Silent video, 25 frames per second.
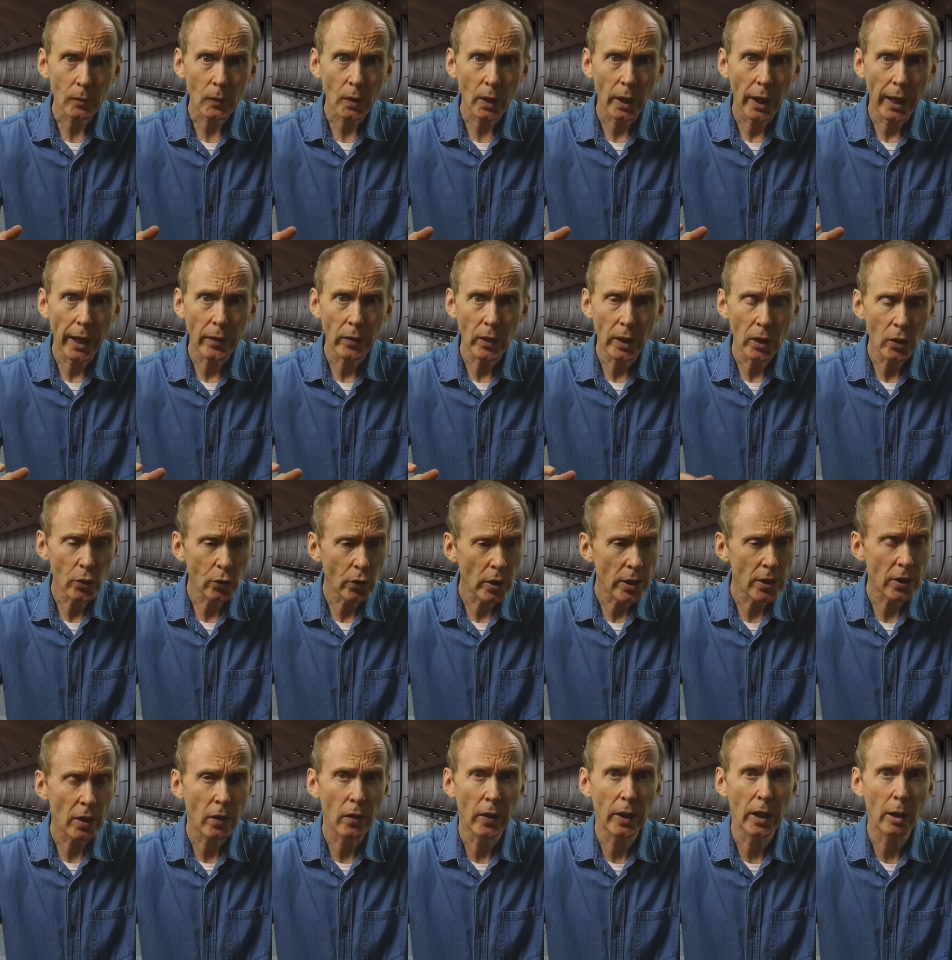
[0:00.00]
And the
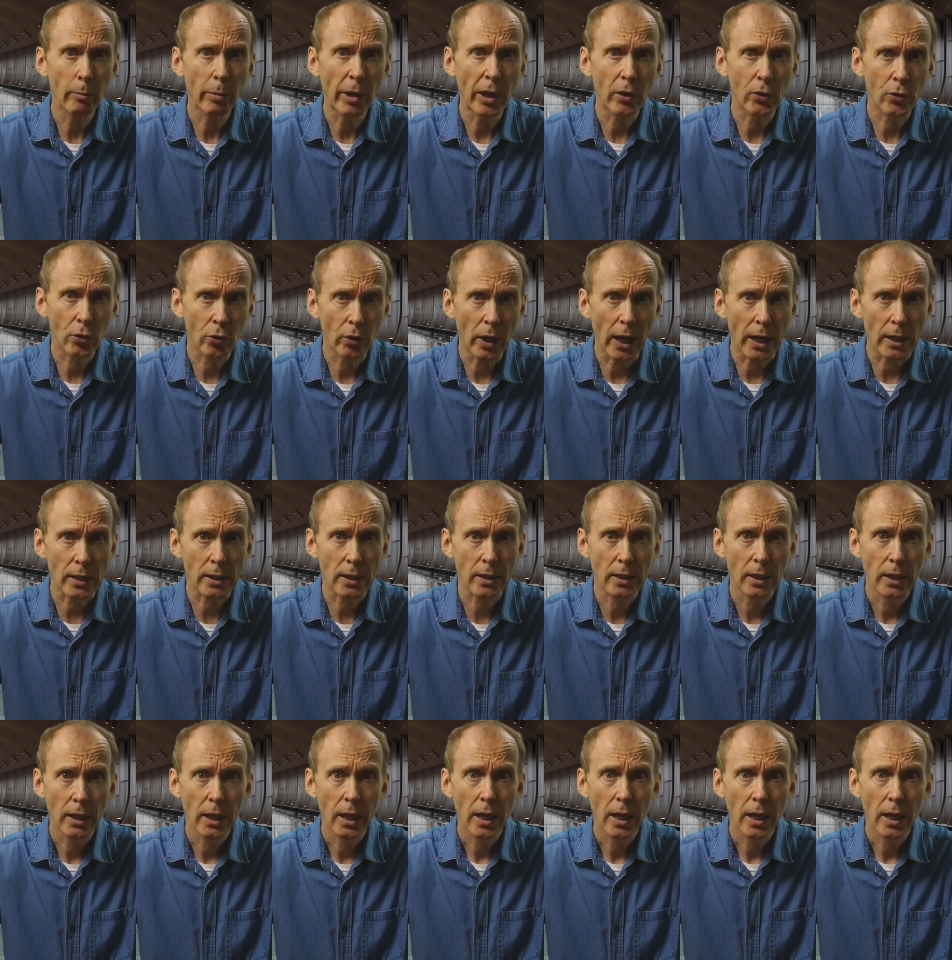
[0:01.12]
interesting thing about trust